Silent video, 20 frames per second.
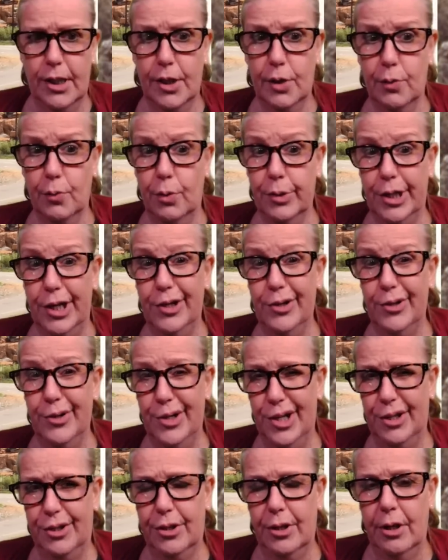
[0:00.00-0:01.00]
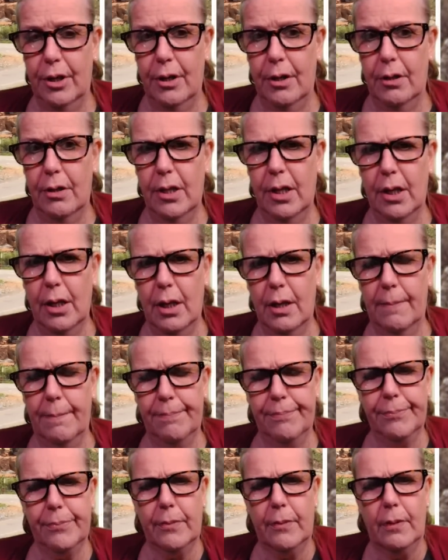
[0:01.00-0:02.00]
of the road underneath the um,
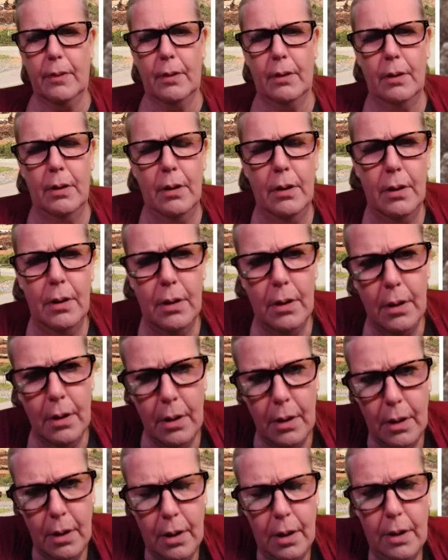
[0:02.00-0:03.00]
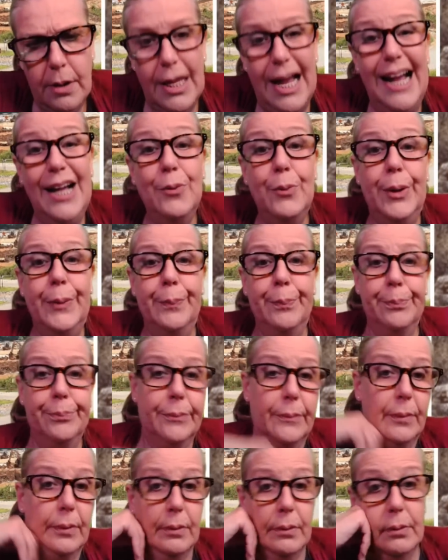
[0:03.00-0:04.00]
the highway
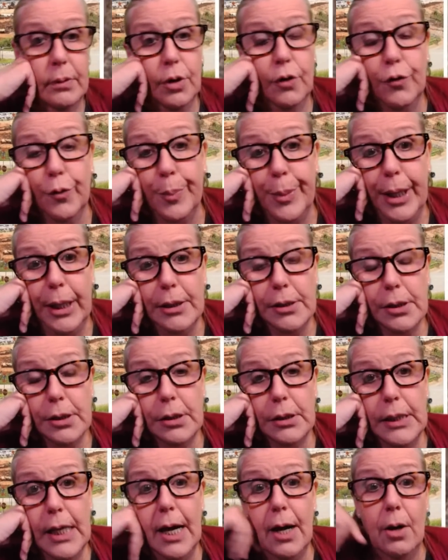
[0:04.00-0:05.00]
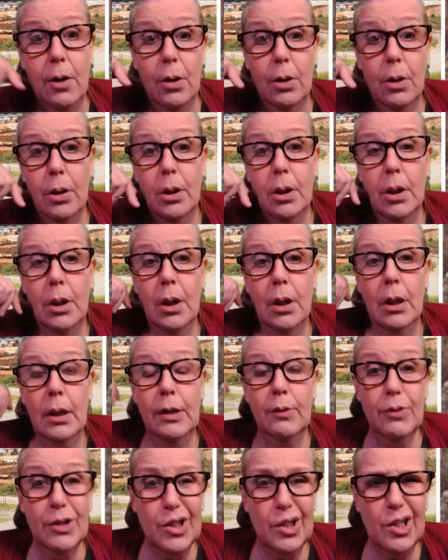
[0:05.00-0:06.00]
the overpass now
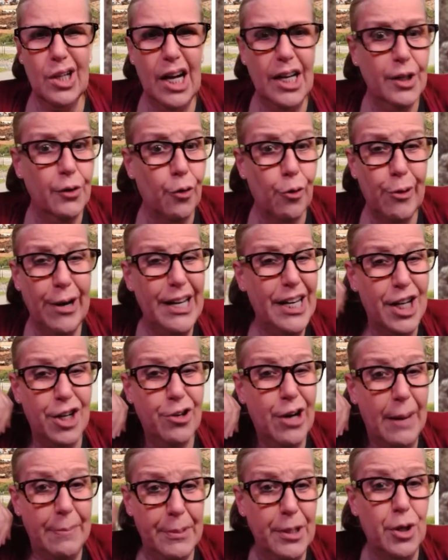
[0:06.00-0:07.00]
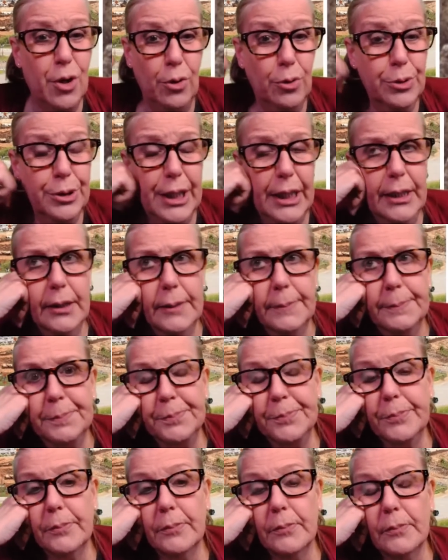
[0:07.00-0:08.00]
it was a kind of a rainy crappy cold night
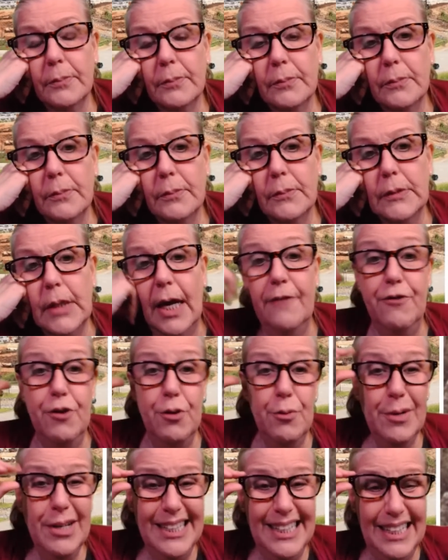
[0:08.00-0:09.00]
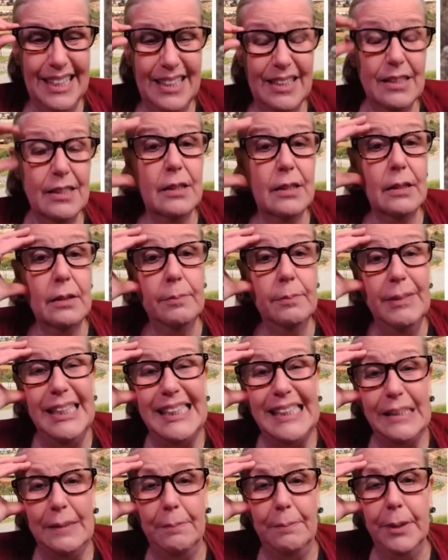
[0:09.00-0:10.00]
if you were going to meet
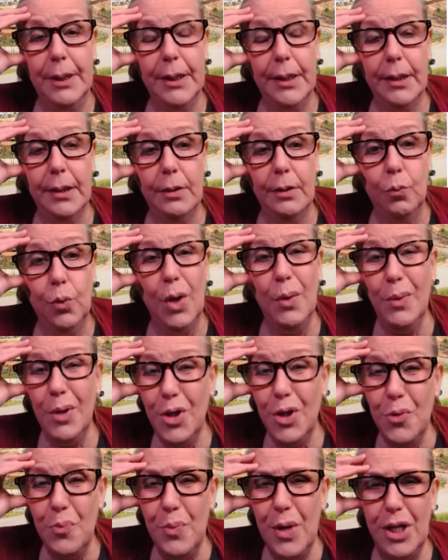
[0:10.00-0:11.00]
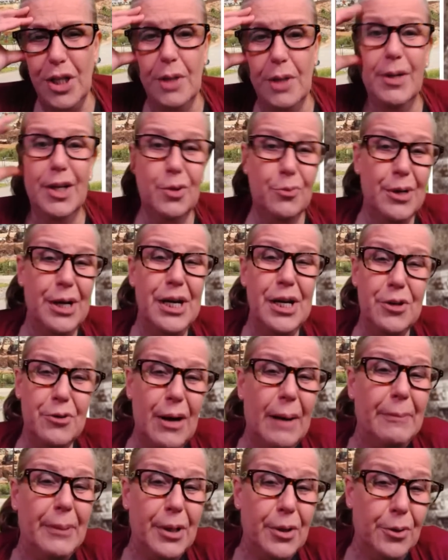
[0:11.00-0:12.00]
somebody? Where would you meet them on a rainy,
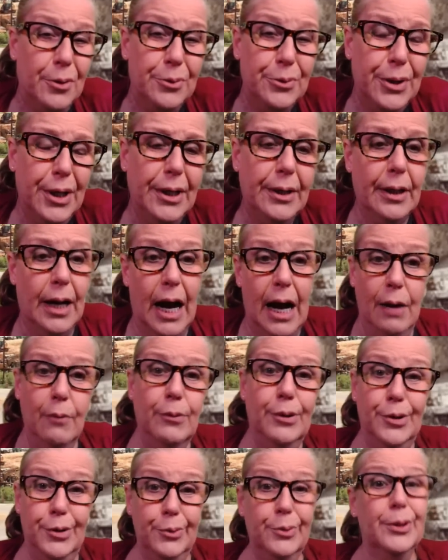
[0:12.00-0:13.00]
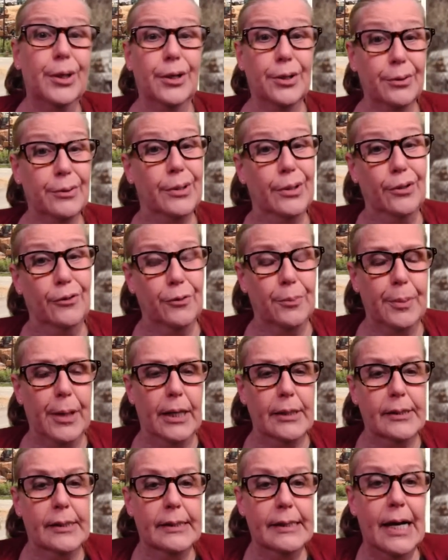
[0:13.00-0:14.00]
crappy, cold night? I would do it under an
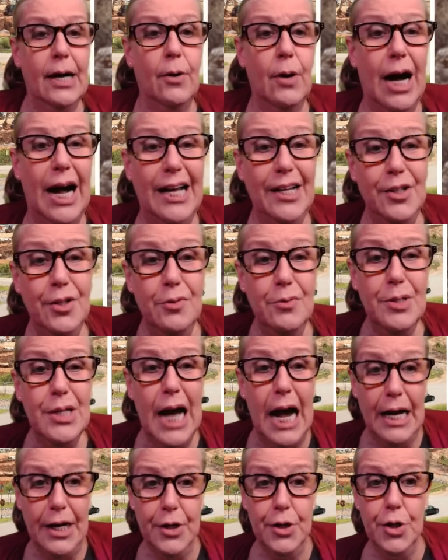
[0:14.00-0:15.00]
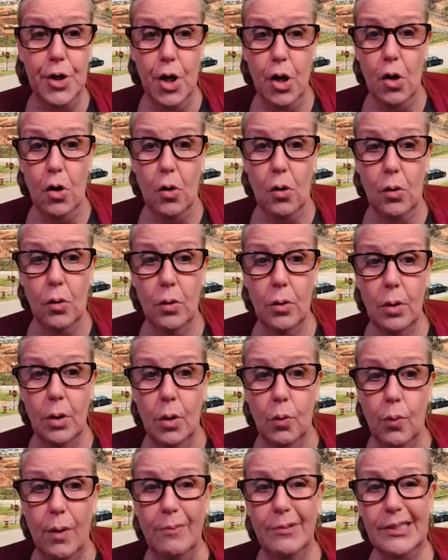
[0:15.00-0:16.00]
overpass. Now, I do not know
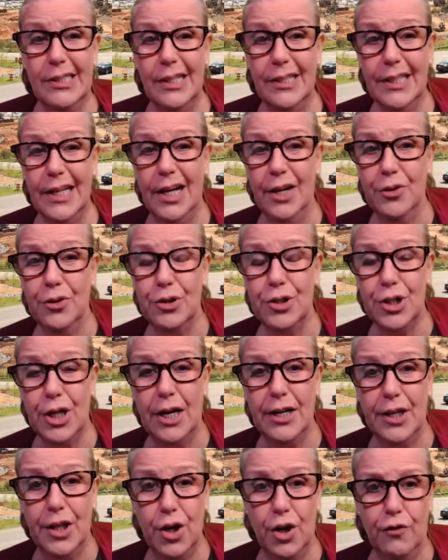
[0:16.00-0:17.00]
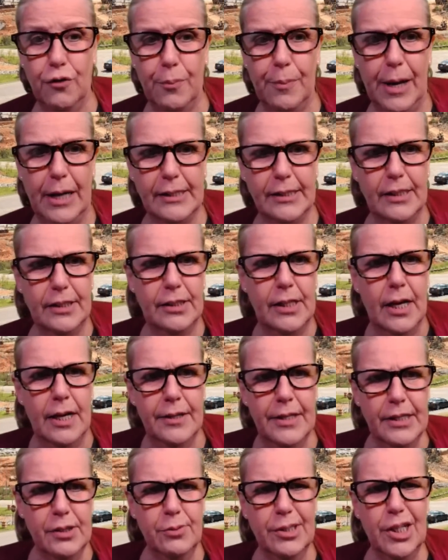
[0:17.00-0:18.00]
what was on the other side of the overpass because
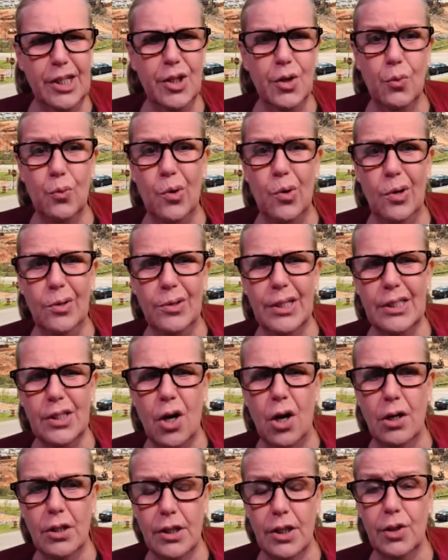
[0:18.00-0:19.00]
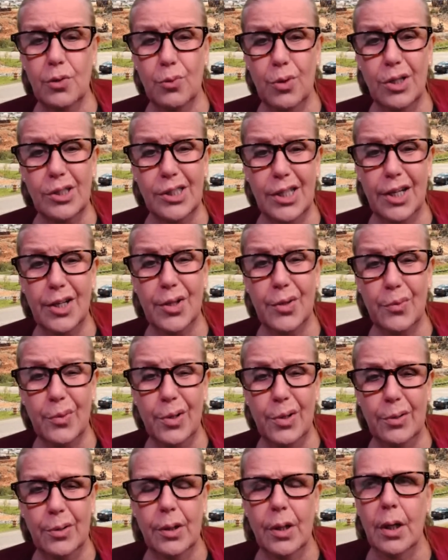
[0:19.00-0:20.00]
this was on the wrong, this car's on the wrong side of the
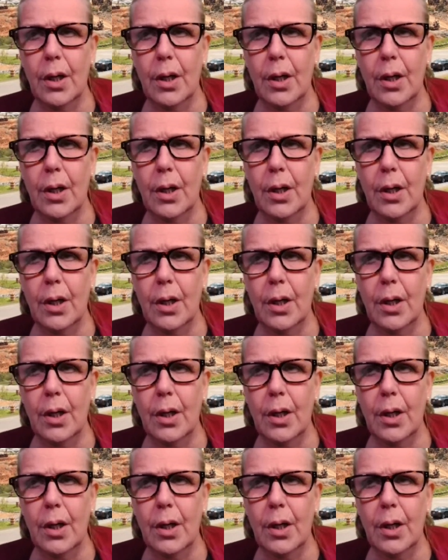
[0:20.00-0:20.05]
road.